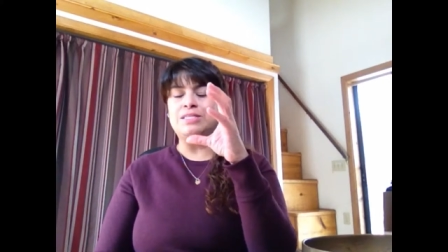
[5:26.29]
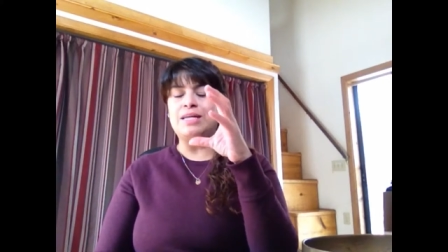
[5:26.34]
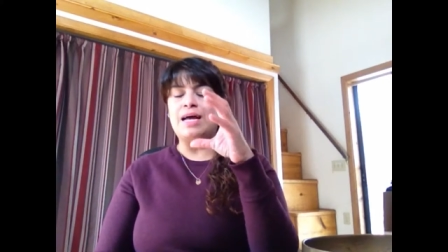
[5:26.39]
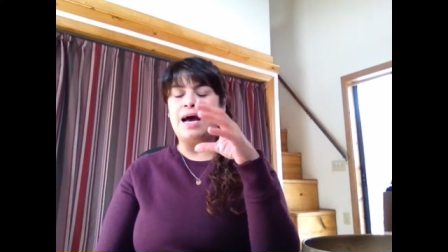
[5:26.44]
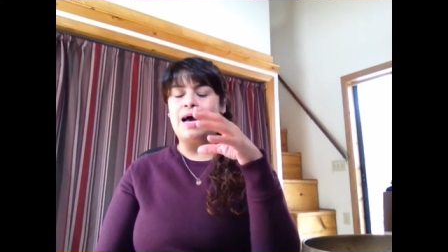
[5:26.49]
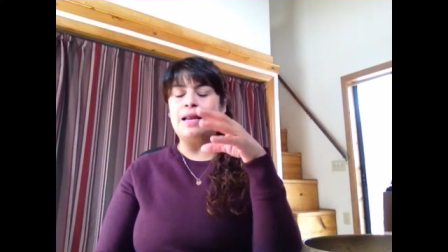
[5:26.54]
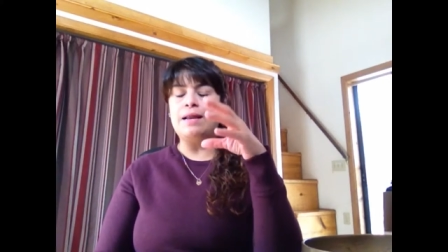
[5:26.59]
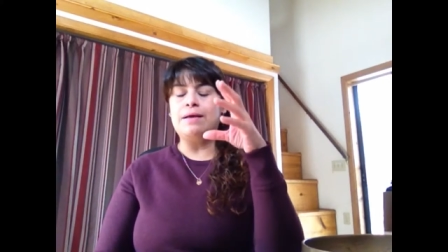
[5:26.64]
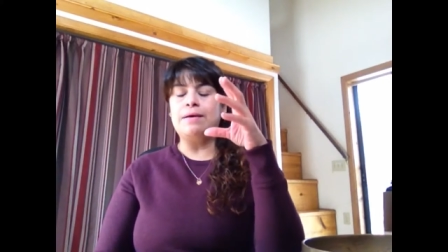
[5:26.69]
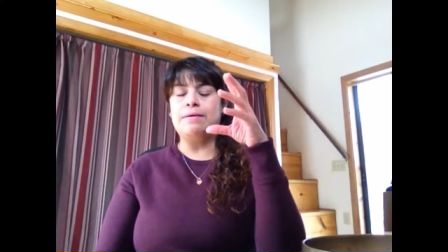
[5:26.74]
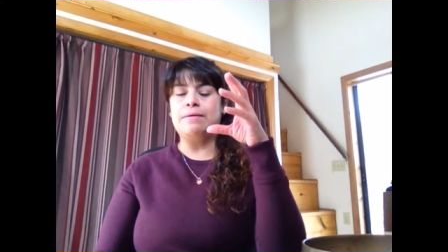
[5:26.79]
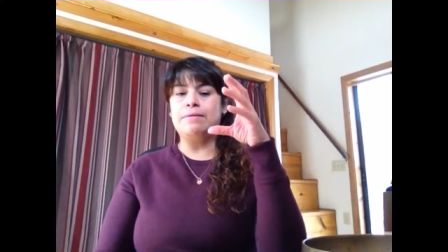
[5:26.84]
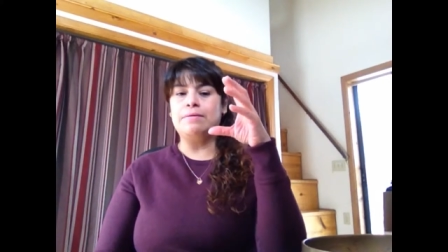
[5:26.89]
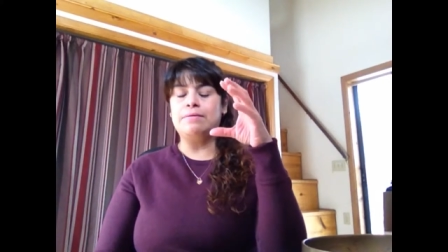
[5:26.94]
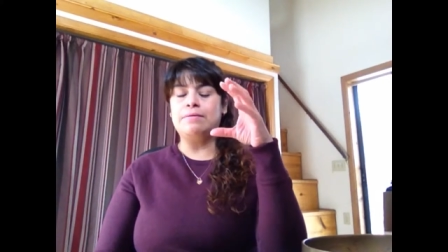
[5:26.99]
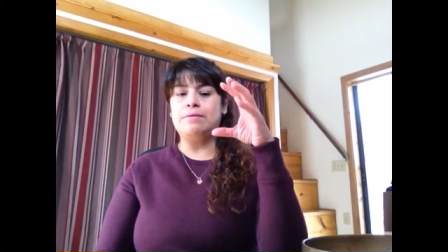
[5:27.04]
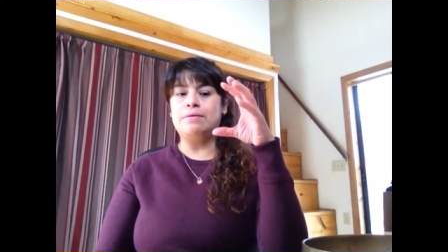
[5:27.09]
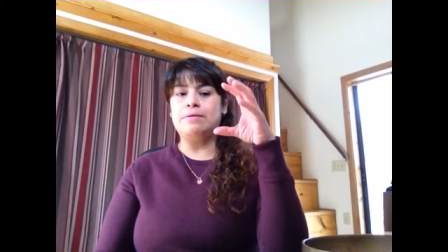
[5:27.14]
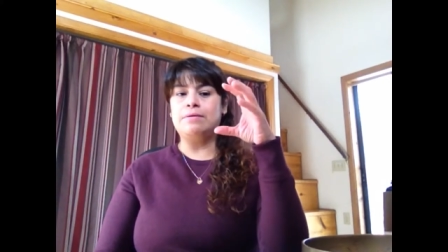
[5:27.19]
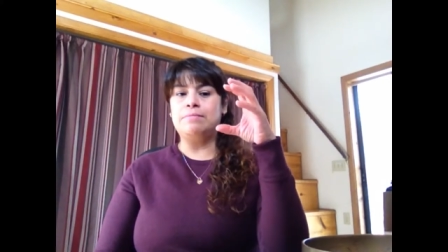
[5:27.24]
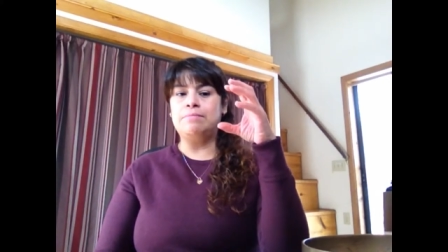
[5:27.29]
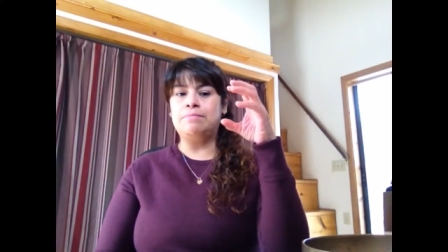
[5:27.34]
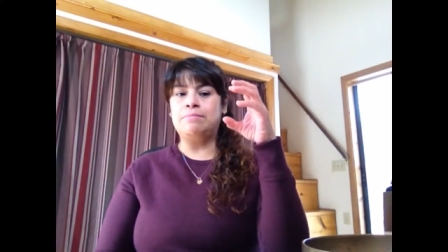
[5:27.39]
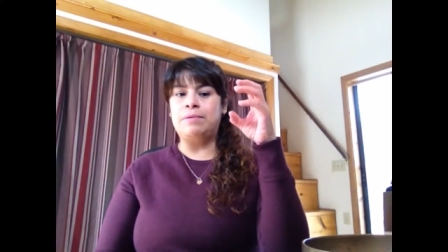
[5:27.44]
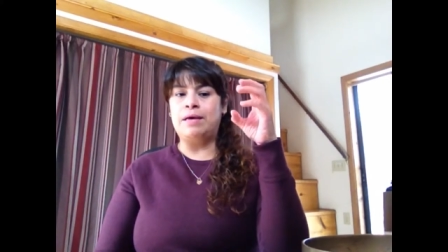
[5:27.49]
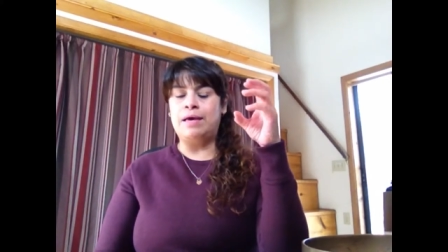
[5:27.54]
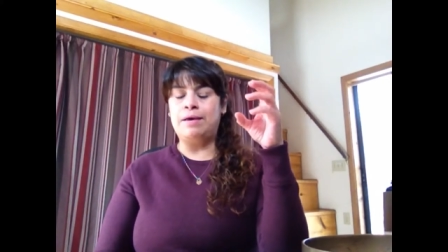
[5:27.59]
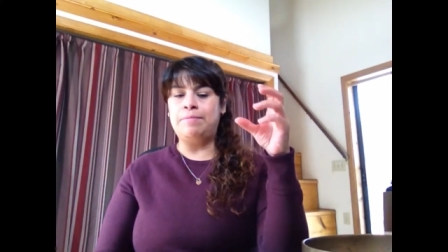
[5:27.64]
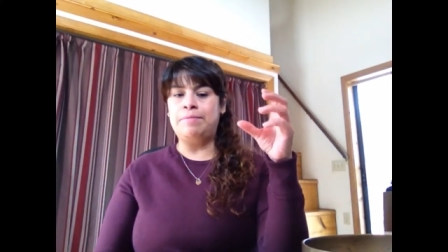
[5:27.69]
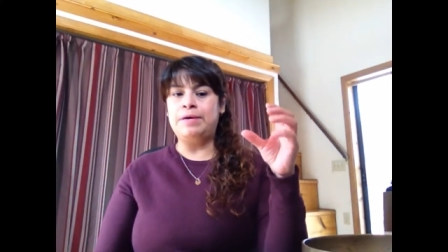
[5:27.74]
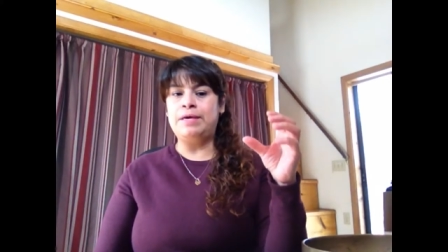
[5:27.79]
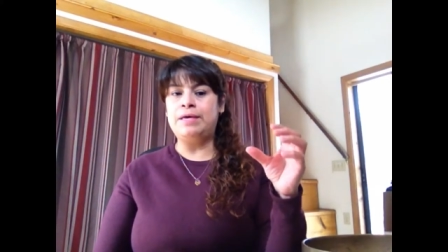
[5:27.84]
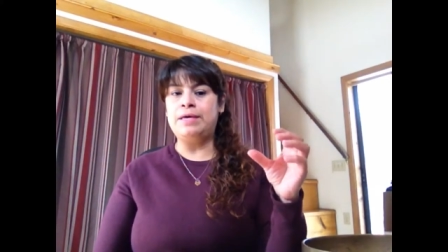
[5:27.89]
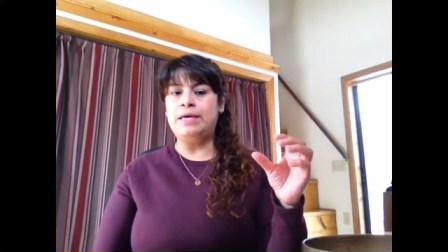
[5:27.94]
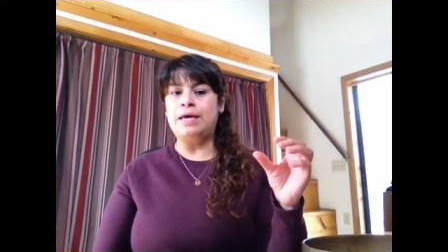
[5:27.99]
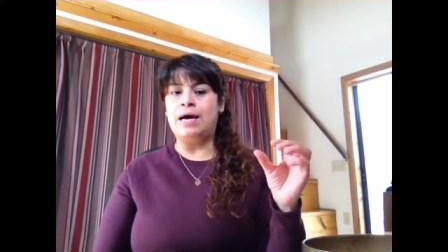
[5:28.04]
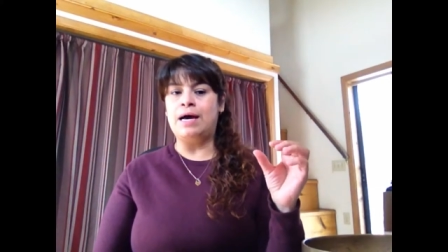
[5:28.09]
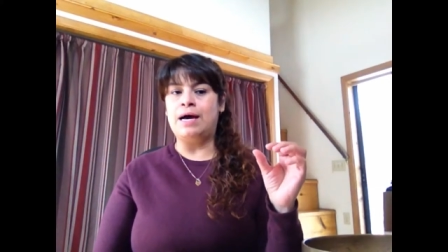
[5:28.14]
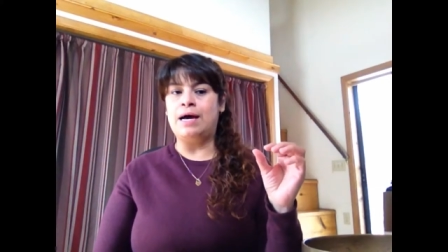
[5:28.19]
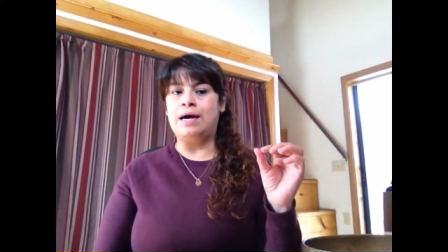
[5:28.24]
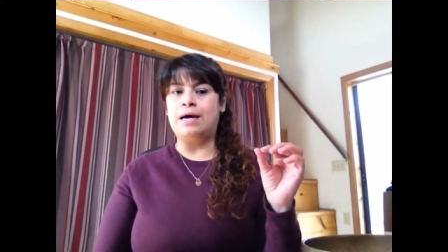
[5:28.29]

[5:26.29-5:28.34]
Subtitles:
that, maybe